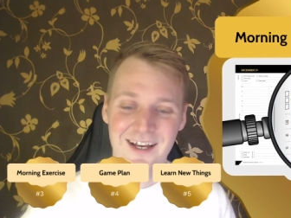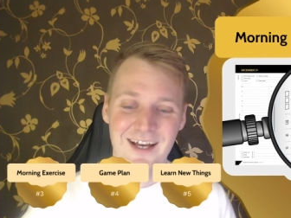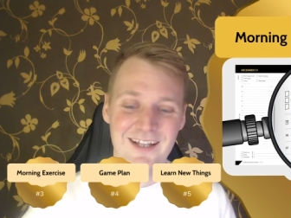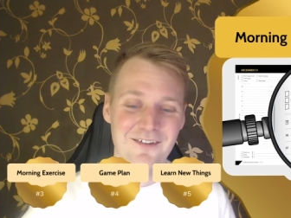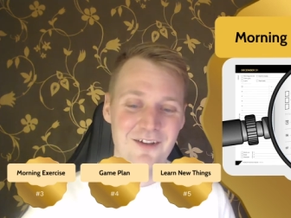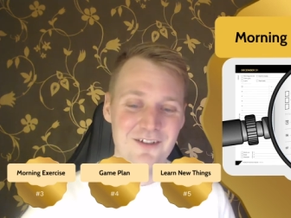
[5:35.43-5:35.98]

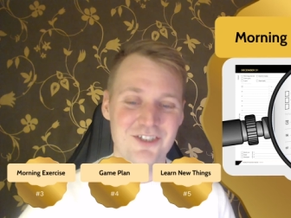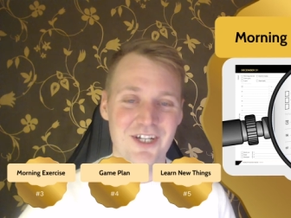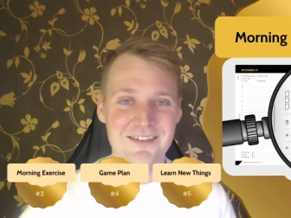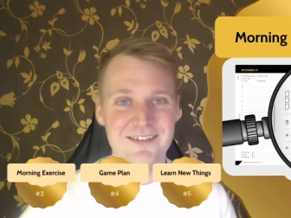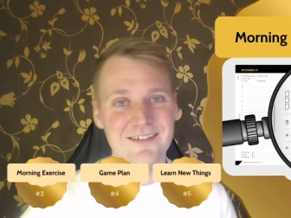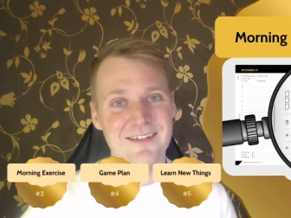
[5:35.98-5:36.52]
and not
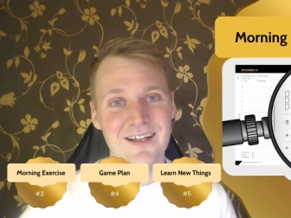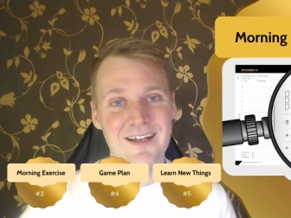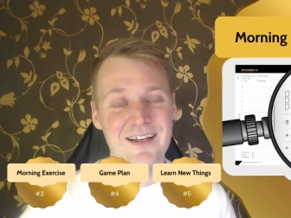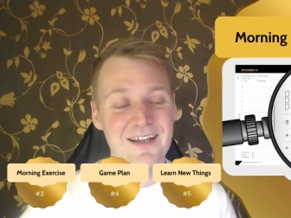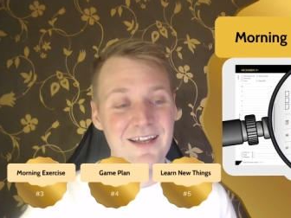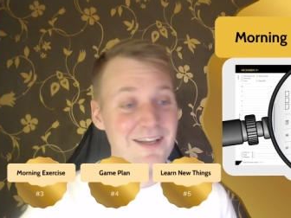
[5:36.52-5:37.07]
just
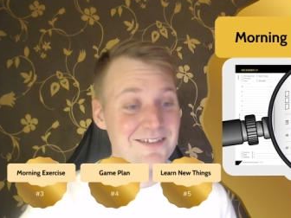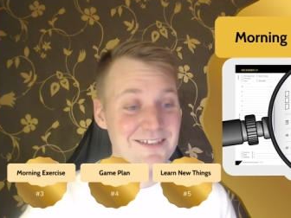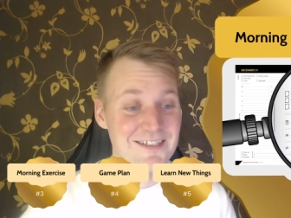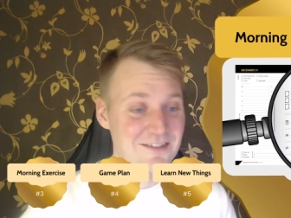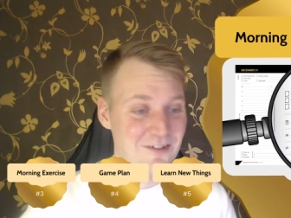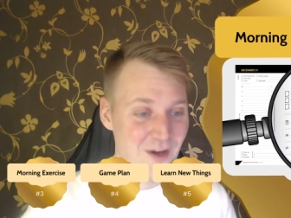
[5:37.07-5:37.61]

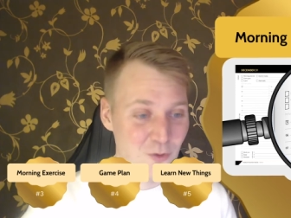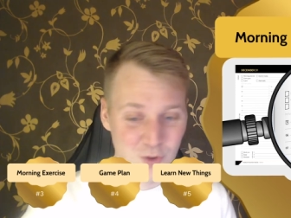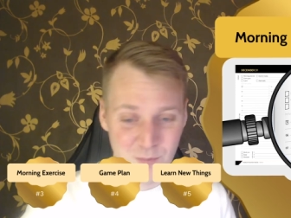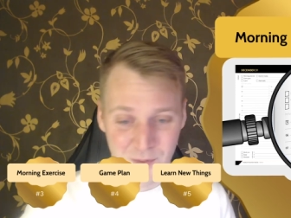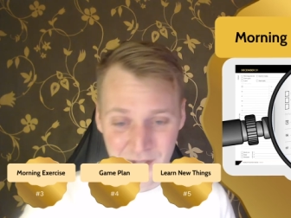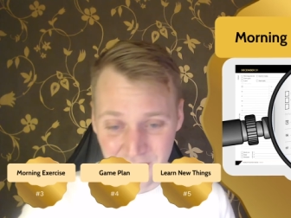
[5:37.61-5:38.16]
exist on
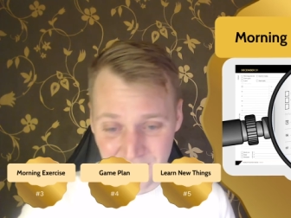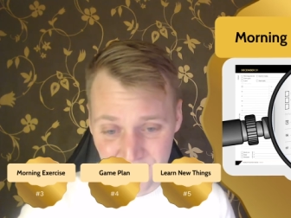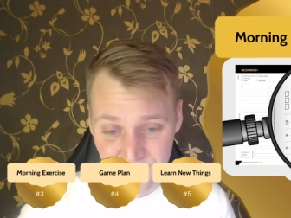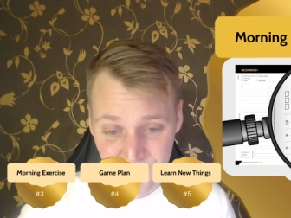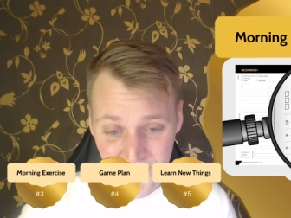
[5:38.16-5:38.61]
autopilot.